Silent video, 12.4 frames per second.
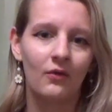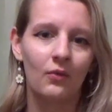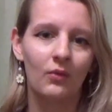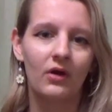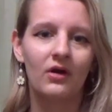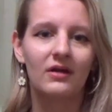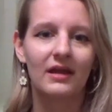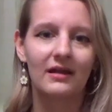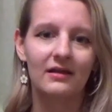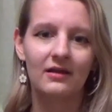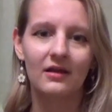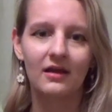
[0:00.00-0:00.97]
We are
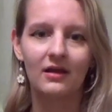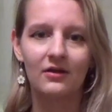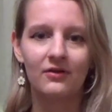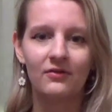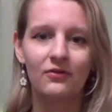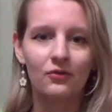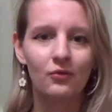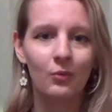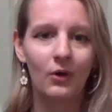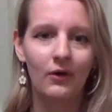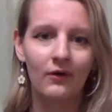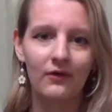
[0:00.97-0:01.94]
getting new
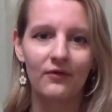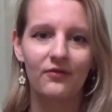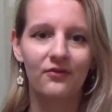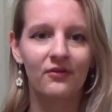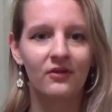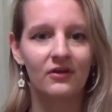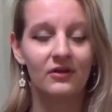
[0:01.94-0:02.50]
walls,